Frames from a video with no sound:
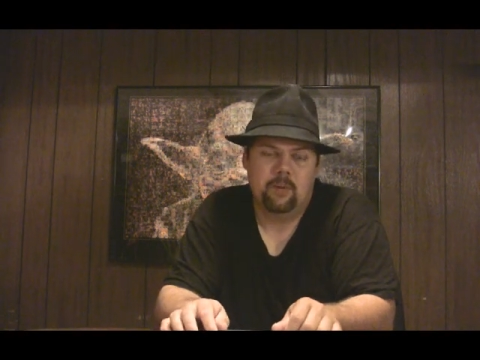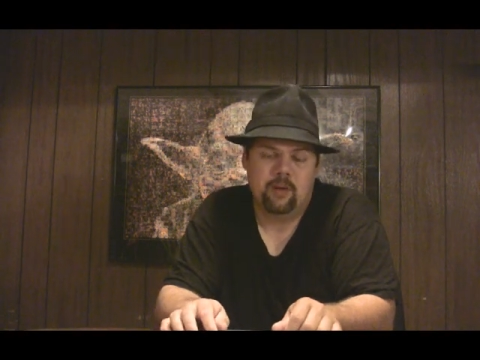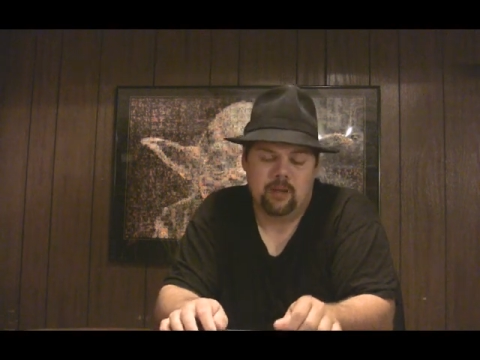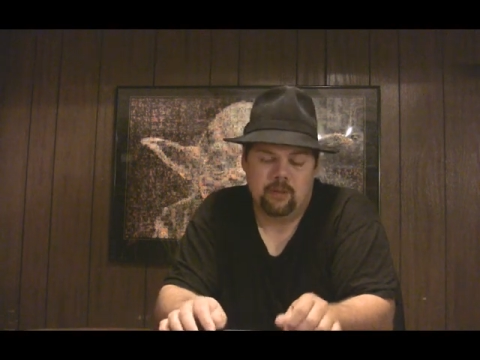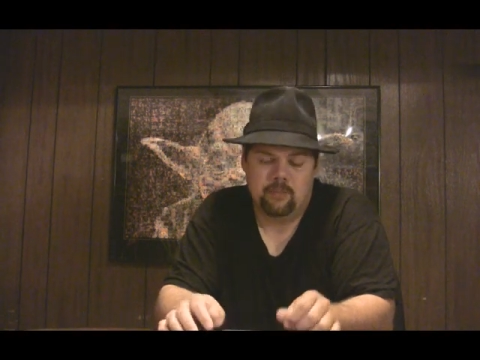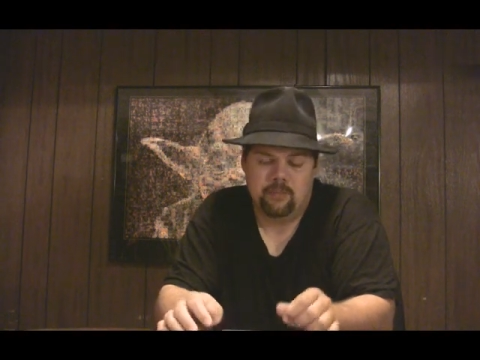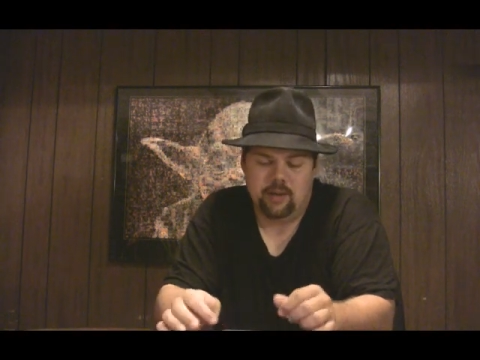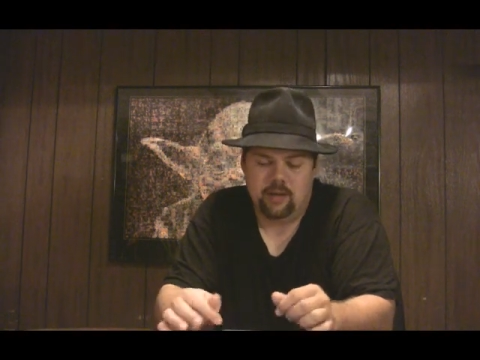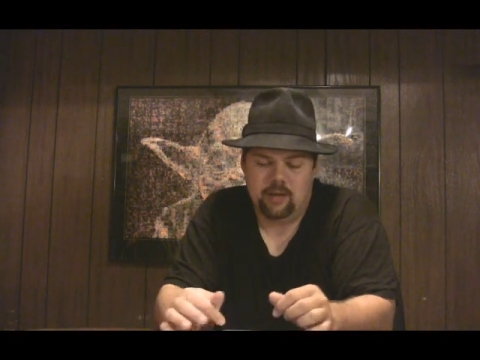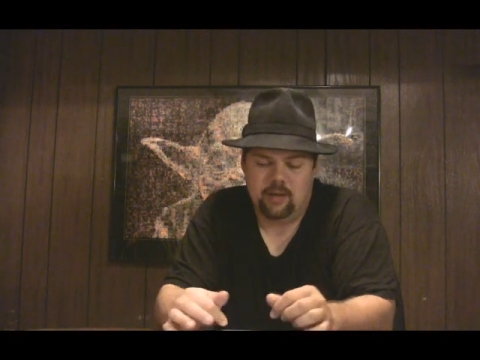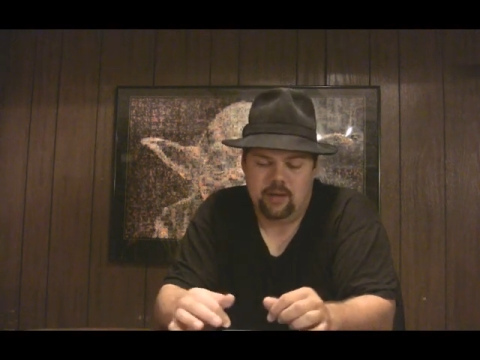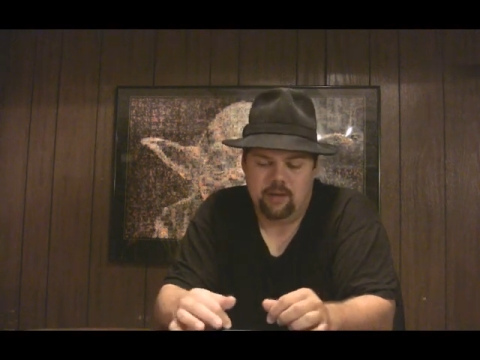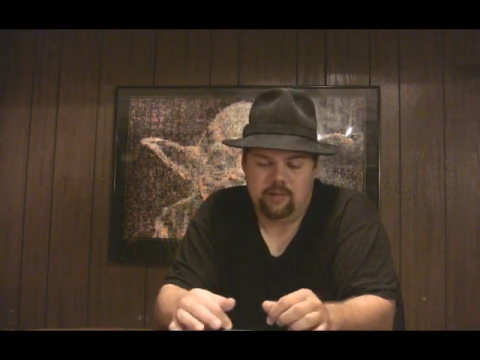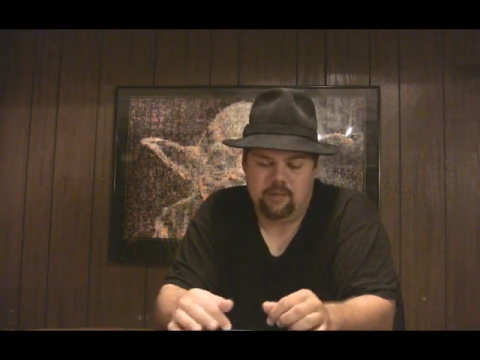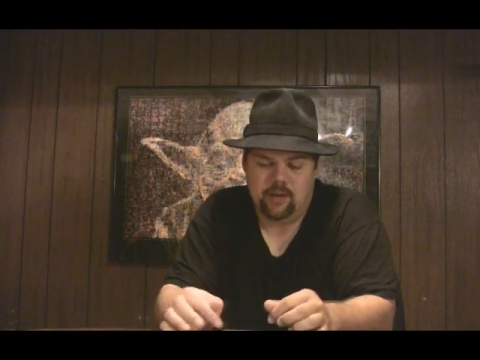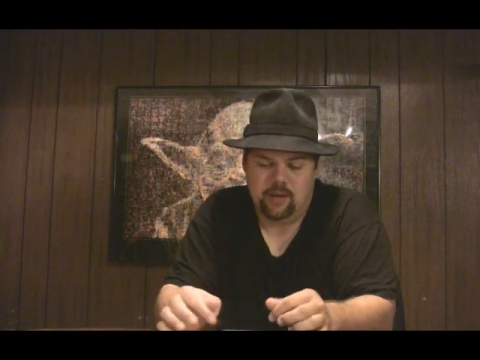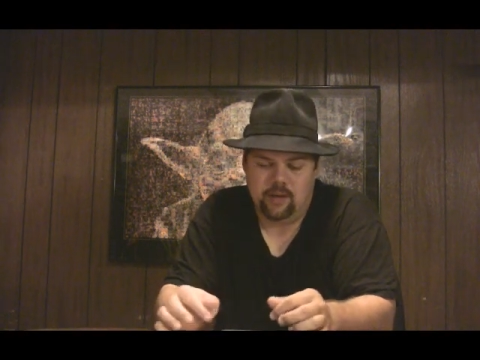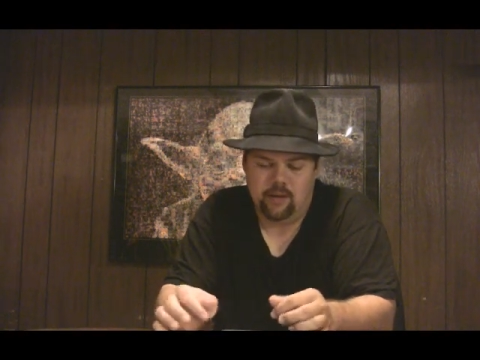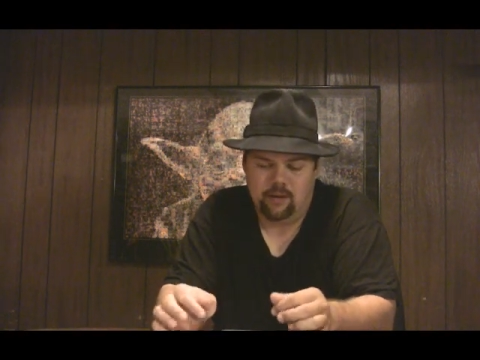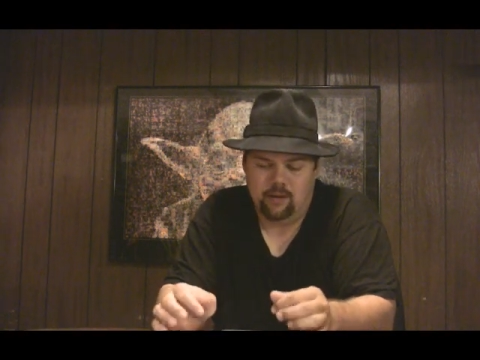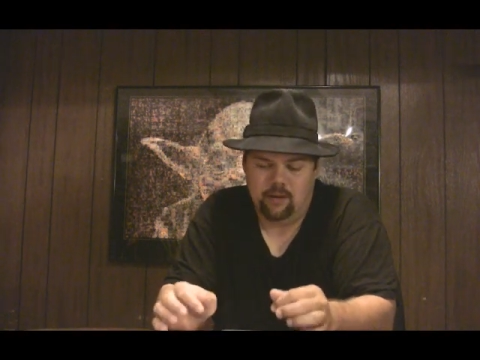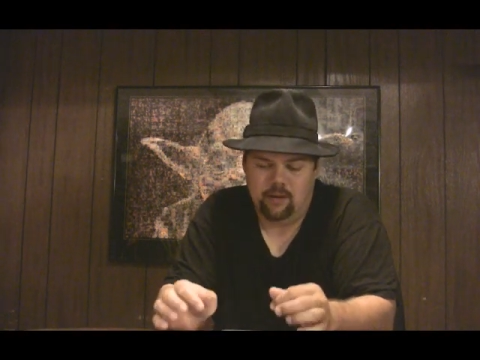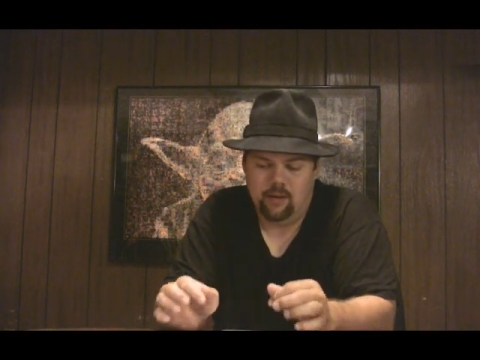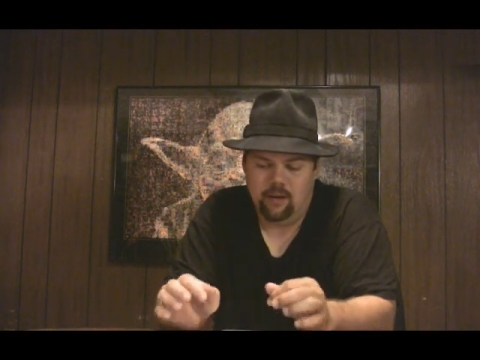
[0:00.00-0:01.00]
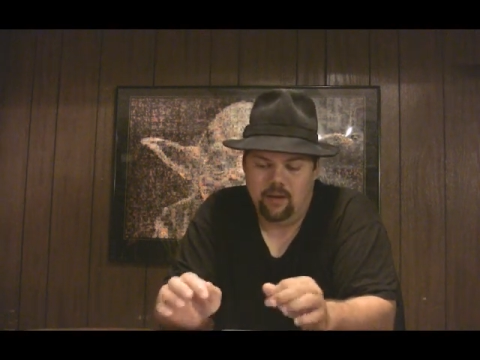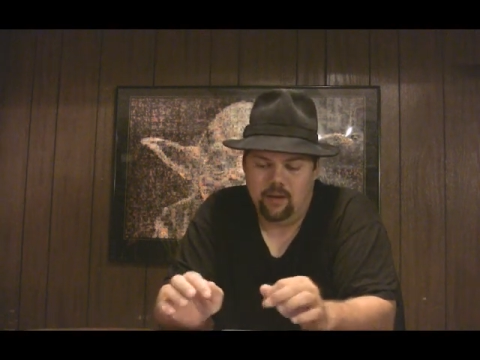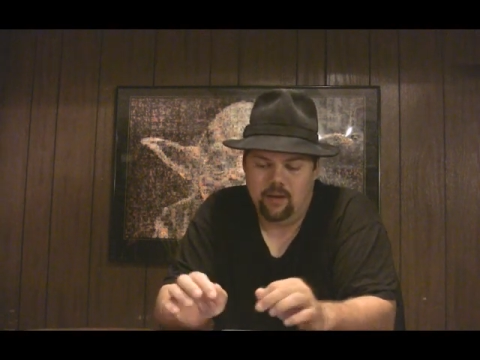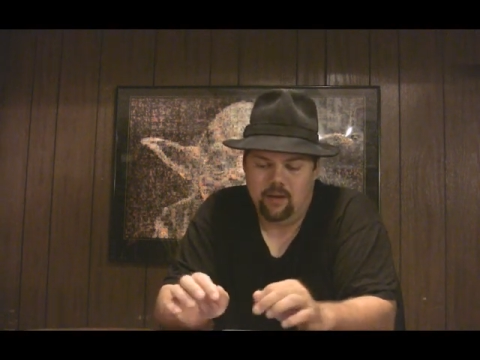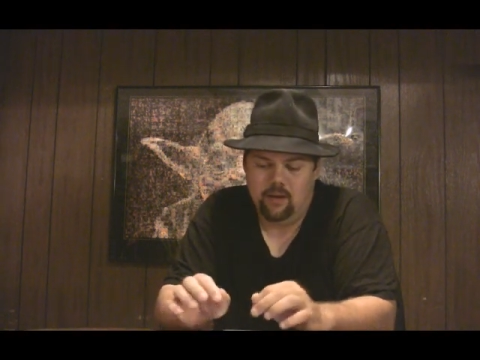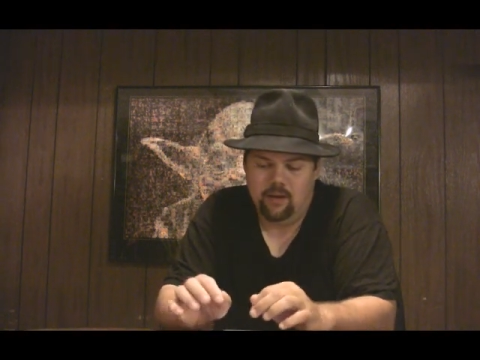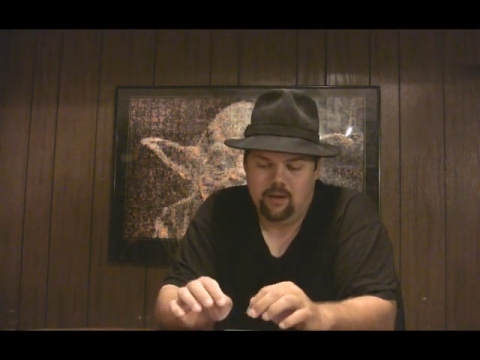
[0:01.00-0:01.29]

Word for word: going to be giving